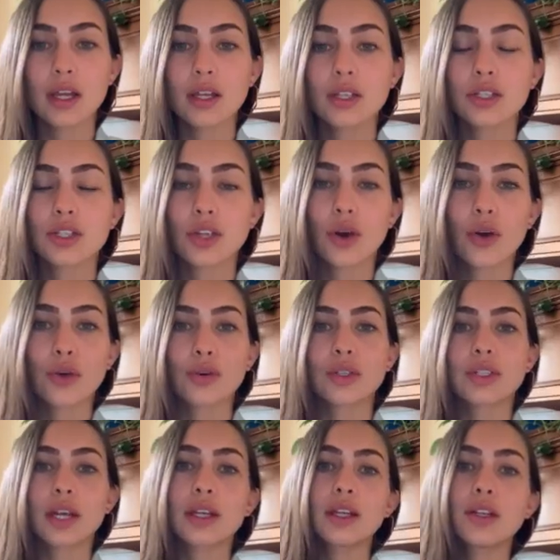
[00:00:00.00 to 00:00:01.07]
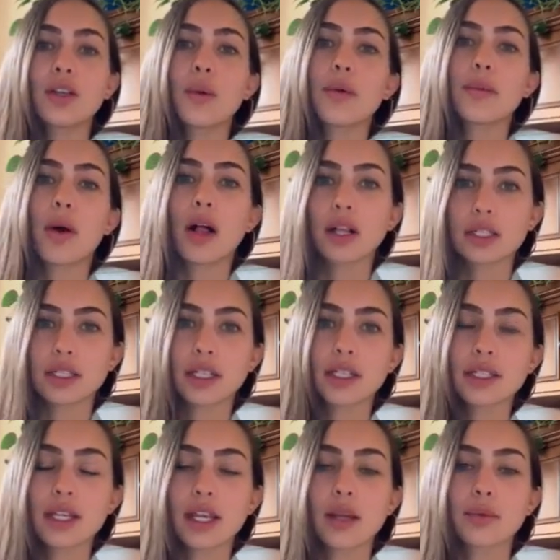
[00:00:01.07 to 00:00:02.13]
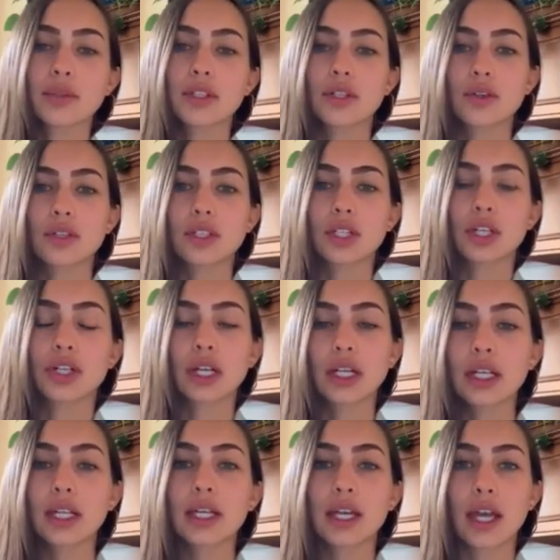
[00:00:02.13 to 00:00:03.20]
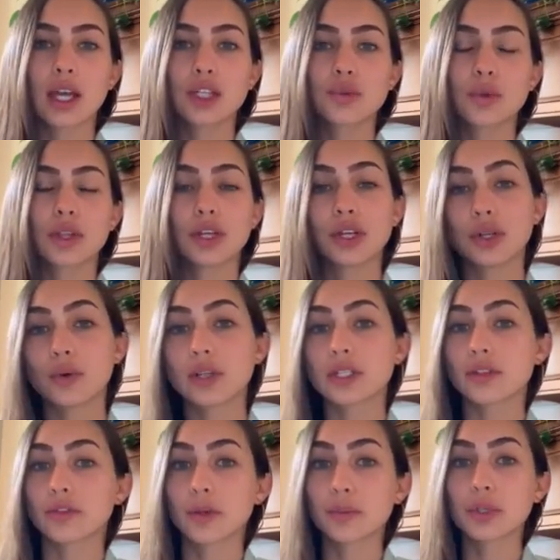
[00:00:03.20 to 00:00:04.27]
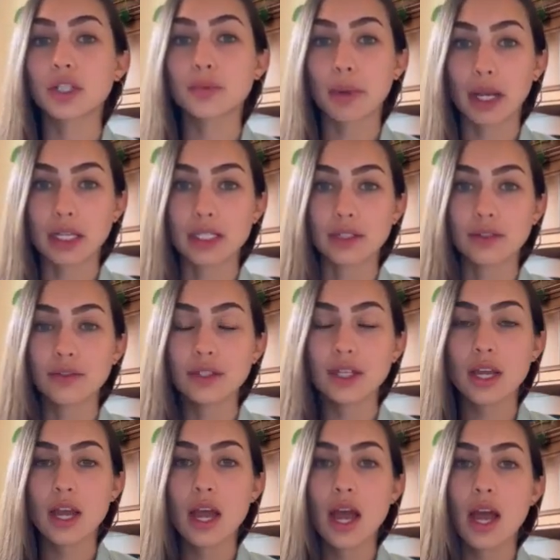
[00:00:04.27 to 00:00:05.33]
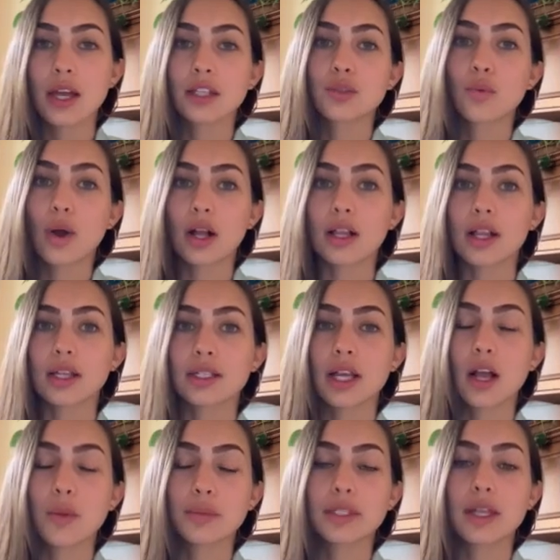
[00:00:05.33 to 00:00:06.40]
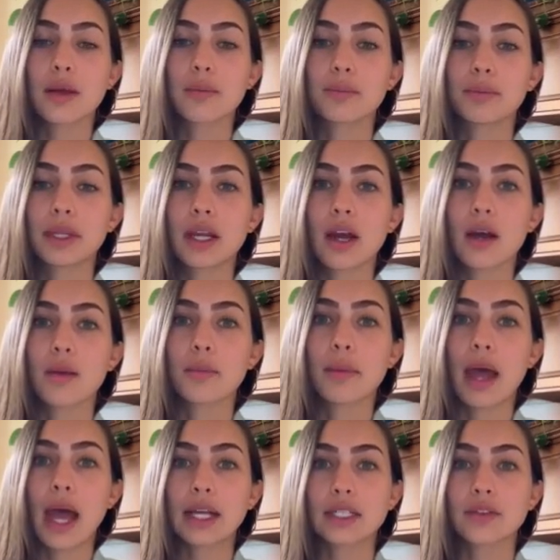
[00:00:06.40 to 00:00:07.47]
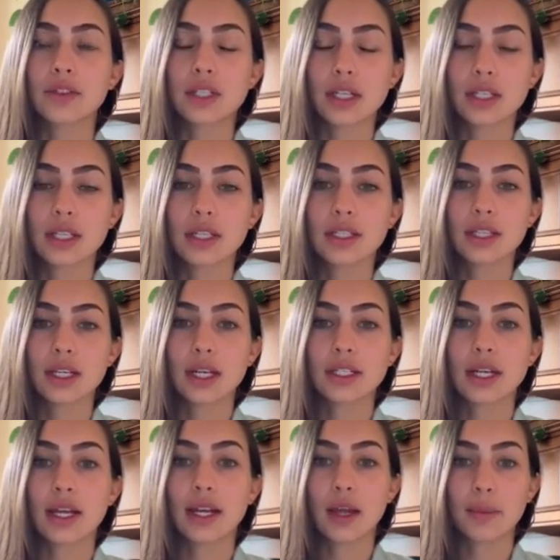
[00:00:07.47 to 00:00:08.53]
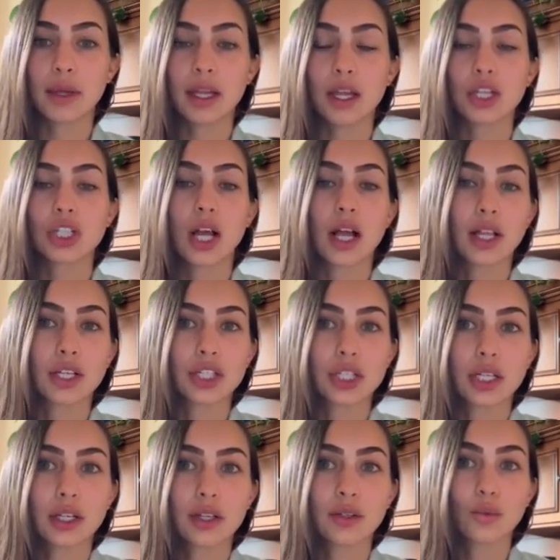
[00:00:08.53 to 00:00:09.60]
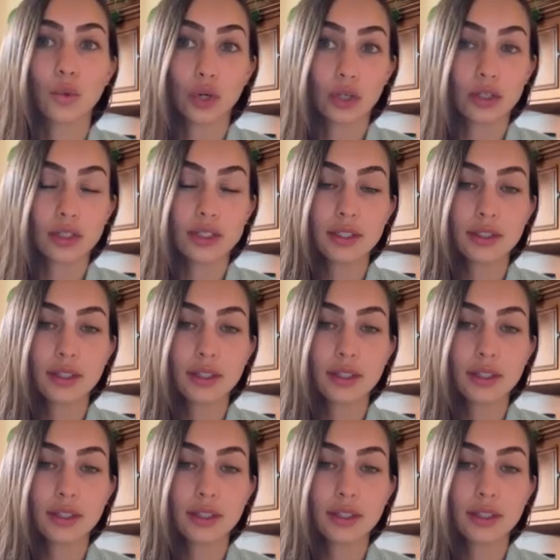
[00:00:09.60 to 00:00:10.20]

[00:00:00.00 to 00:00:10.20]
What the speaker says: So studying global politics enables students to critically engage with new and different perspectives, as well as helps them become active citizens in a dynamic and challenging world.